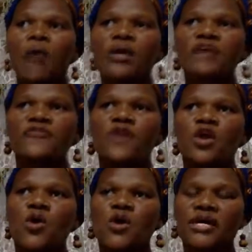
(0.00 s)
Now, if
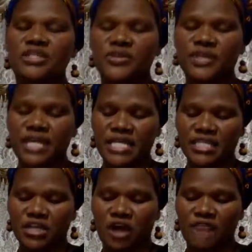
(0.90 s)
we look into the
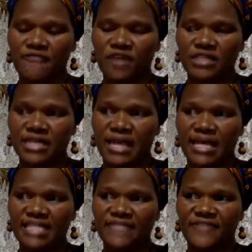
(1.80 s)
history of
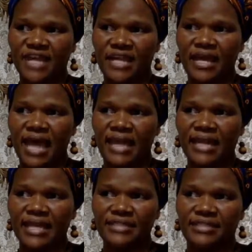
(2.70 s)
Forte, its very
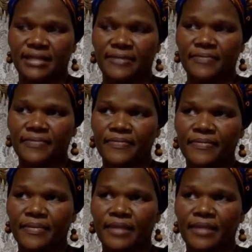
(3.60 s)
early history,